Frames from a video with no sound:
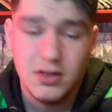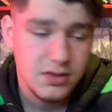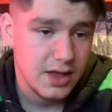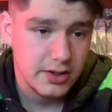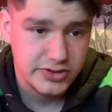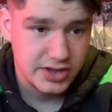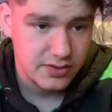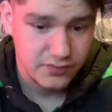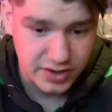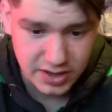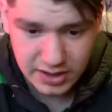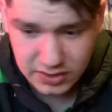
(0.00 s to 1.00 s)
that is it,
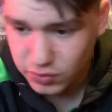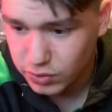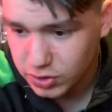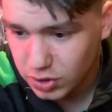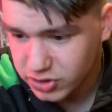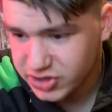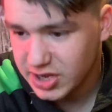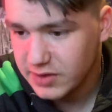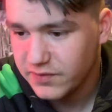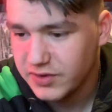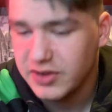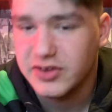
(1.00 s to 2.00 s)
really. That's all I've got to say
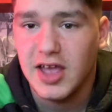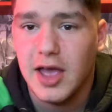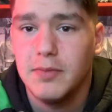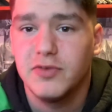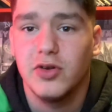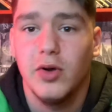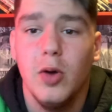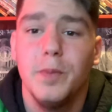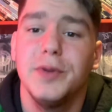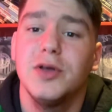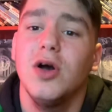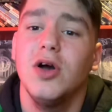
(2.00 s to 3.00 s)
for this game. So I hope
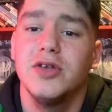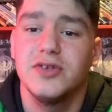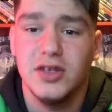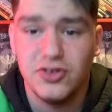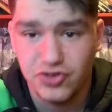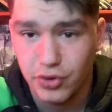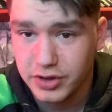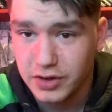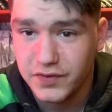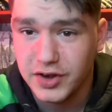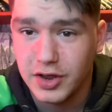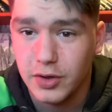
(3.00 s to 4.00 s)
you guys enjoyed this
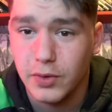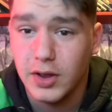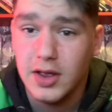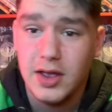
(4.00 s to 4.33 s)
video.